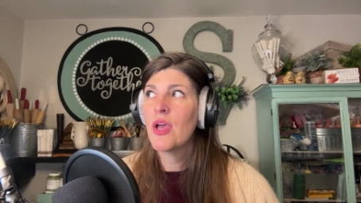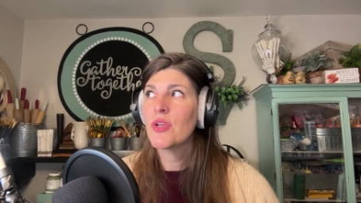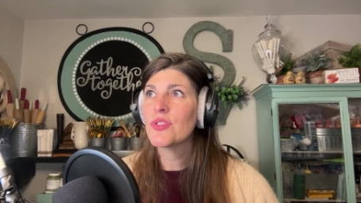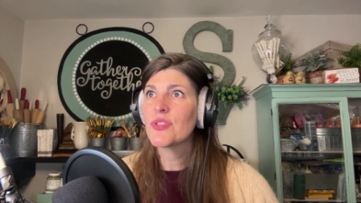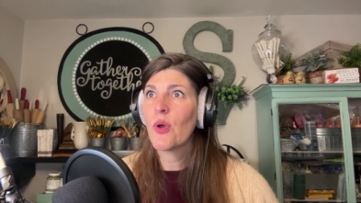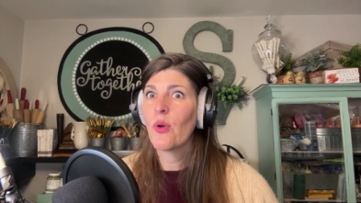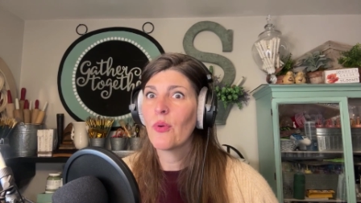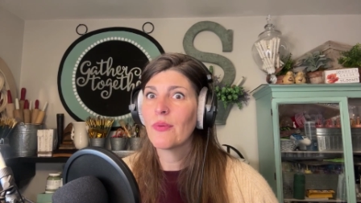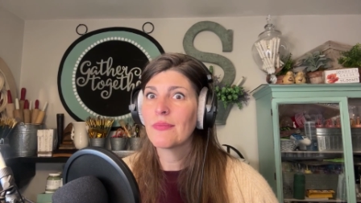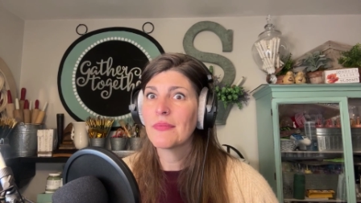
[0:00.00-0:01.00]

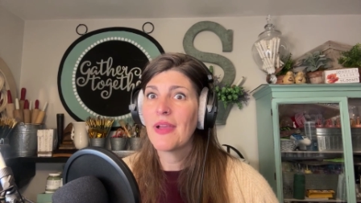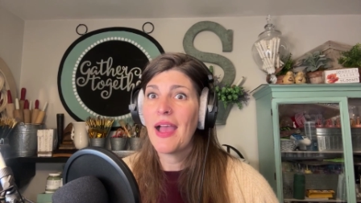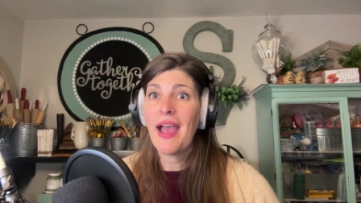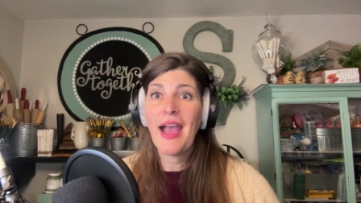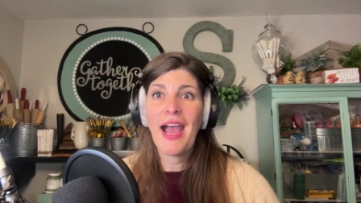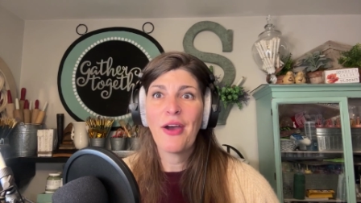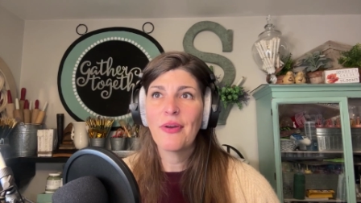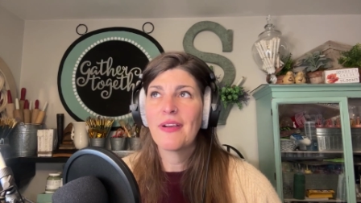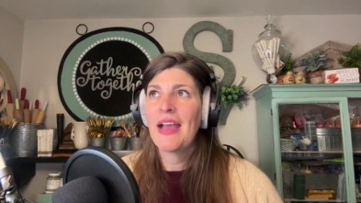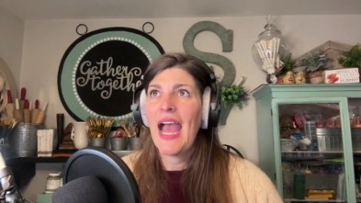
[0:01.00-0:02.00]
So how
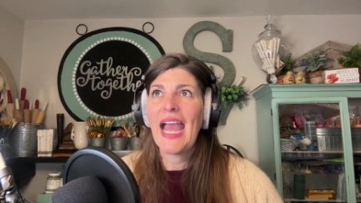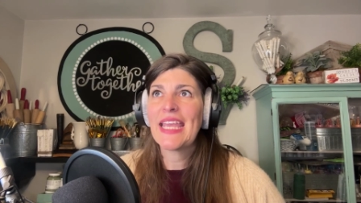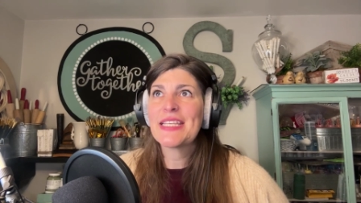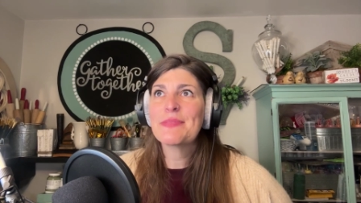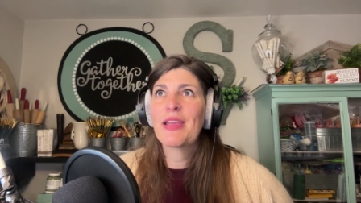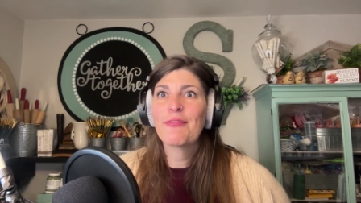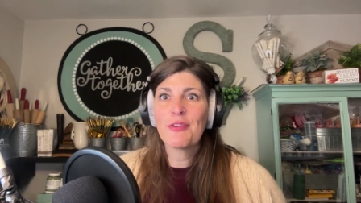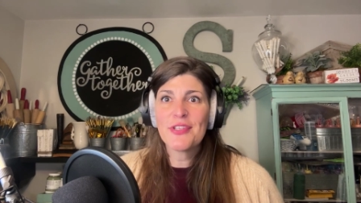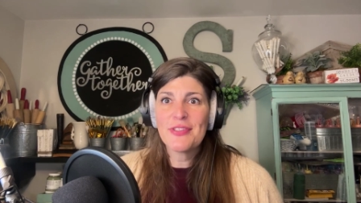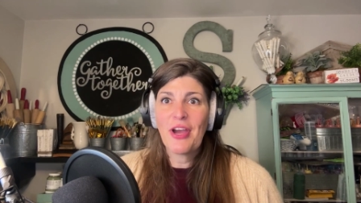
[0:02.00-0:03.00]
I guess my
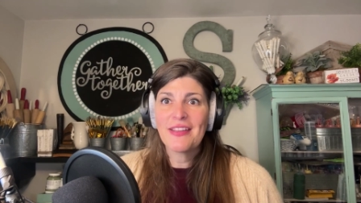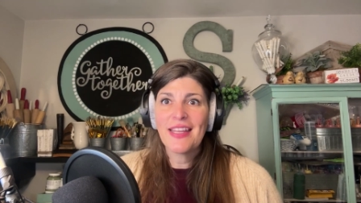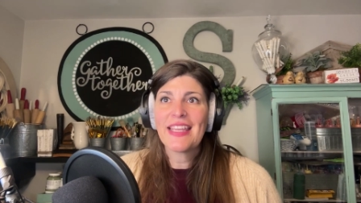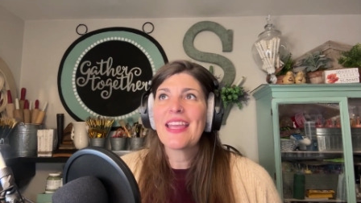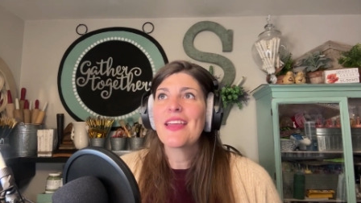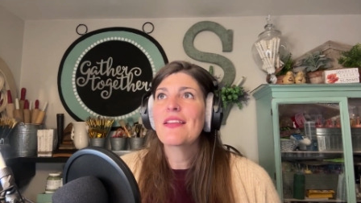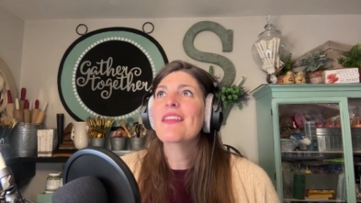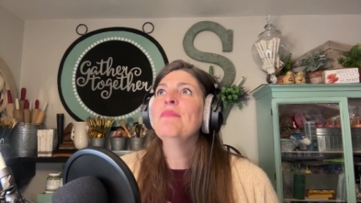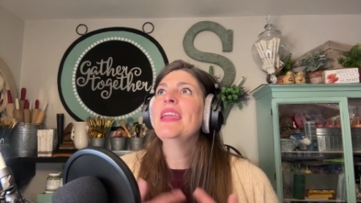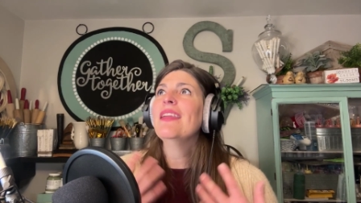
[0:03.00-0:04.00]
first thought, like,
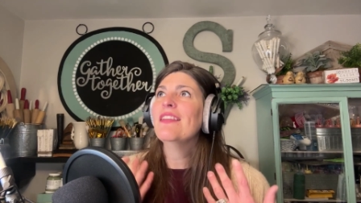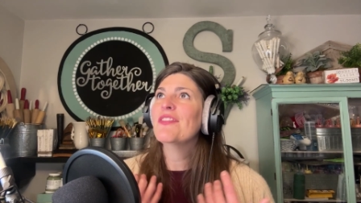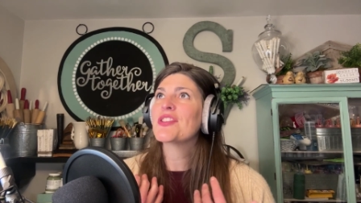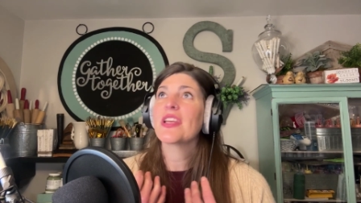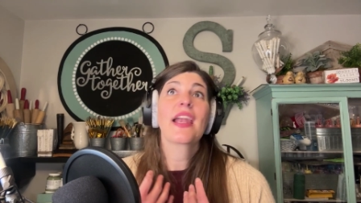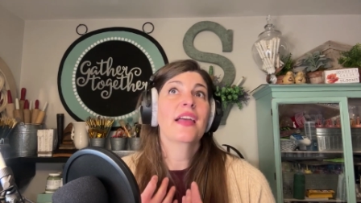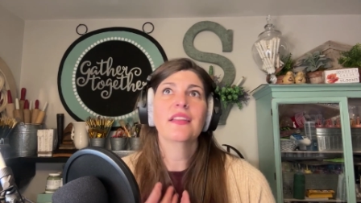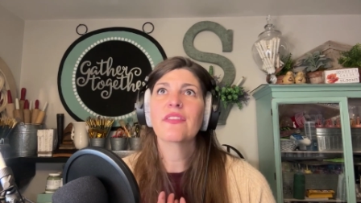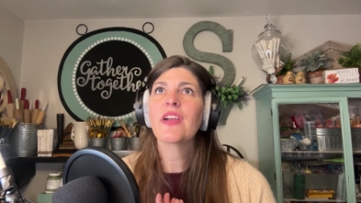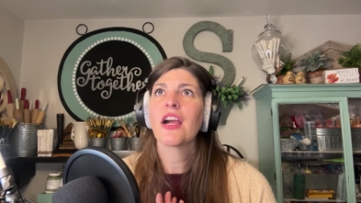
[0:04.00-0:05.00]
me envisioning I
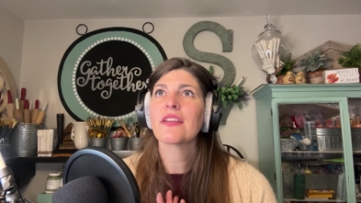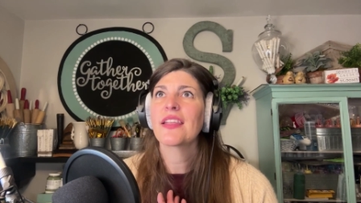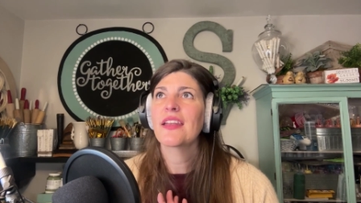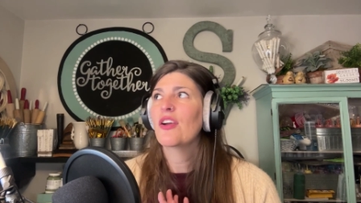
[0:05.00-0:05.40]
love gardening.